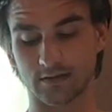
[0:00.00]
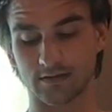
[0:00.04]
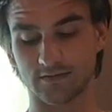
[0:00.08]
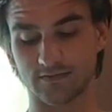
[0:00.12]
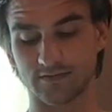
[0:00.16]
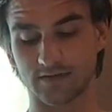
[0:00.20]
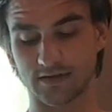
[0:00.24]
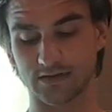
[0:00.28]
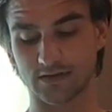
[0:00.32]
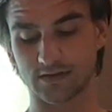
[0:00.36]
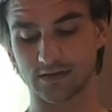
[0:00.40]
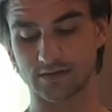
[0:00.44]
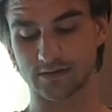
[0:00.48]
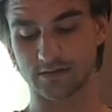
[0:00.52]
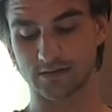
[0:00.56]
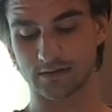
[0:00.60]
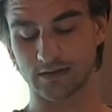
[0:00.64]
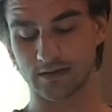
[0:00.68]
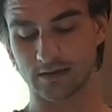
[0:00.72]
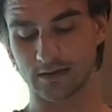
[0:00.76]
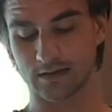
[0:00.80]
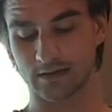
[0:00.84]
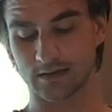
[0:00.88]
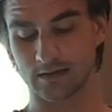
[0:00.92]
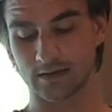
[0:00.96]
features
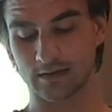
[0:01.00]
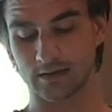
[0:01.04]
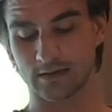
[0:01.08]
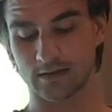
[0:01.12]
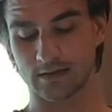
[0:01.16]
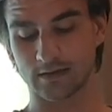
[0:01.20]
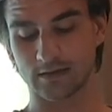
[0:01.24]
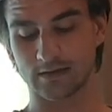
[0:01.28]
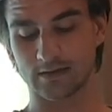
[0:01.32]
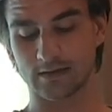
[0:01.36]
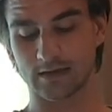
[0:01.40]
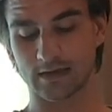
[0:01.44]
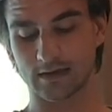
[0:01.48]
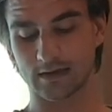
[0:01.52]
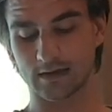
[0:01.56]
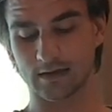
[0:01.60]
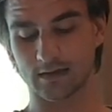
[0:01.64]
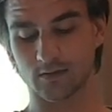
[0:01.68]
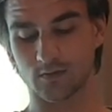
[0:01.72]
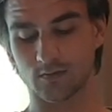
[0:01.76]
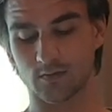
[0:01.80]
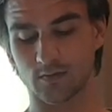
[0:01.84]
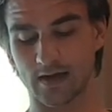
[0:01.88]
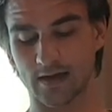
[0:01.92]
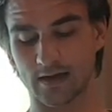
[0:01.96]
that are
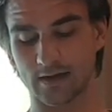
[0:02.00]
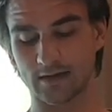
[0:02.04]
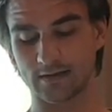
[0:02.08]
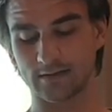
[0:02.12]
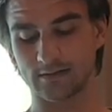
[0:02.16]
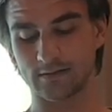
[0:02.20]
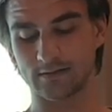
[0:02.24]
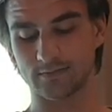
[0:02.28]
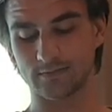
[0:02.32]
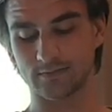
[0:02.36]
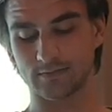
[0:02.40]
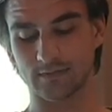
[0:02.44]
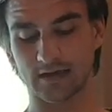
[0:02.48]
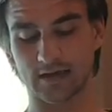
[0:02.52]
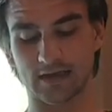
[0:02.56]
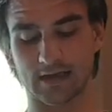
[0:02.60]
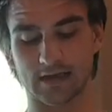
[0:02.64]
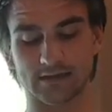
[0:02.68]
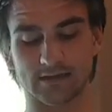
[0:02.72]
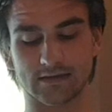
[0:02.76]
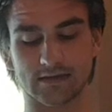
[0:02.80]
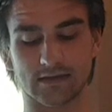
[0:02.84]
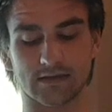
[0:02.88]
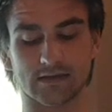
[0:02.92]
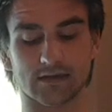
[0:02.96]
weighed
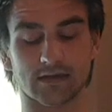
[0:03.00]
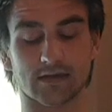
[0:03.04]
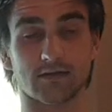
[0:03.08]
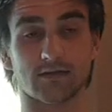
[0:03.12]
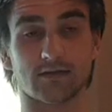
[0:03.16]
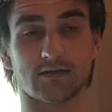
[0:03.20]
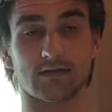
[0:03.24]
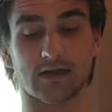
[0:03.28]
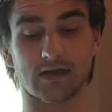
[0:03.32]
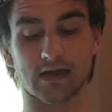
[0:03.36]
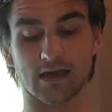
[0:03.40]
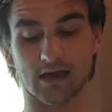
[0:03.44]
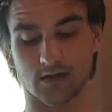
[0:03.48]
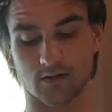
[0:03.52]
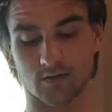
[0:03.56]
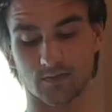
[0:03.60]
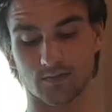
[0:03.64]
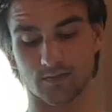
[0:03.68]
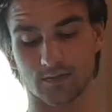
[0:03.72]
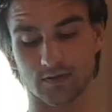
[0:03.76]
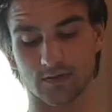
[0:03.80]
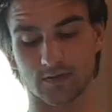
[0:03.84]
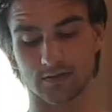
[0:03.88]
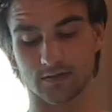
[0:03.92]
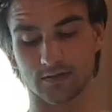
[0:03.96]
against each other to help
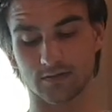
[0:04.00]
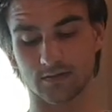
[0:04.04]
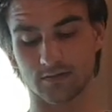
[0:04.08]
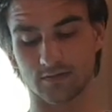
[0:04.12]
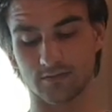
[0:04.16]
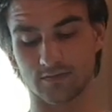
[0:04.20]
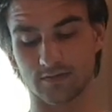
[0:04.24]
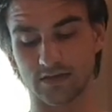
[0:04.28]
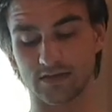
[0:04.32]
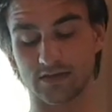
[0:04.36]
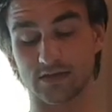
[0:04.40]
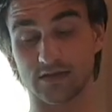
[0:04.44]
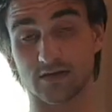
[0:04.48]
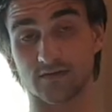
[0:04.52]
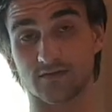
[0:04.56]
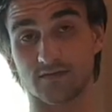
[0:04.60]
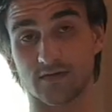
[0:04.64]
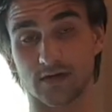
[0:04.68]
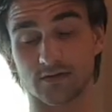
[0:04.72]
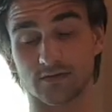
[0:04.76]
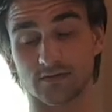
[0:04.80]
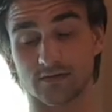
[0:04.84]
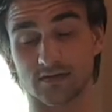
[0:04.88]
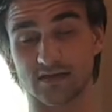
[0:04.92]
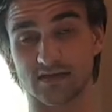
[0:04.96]
reach a
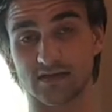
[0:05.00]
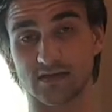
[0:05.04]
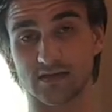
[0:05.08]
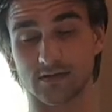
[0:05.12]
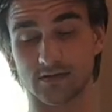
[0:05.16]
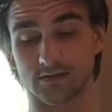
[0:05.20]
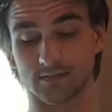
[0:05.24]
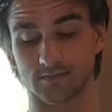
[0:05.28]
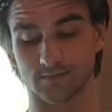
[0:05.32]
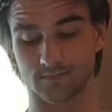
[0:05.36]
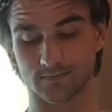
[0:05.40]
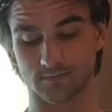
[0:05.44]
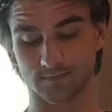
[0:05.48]
final decision.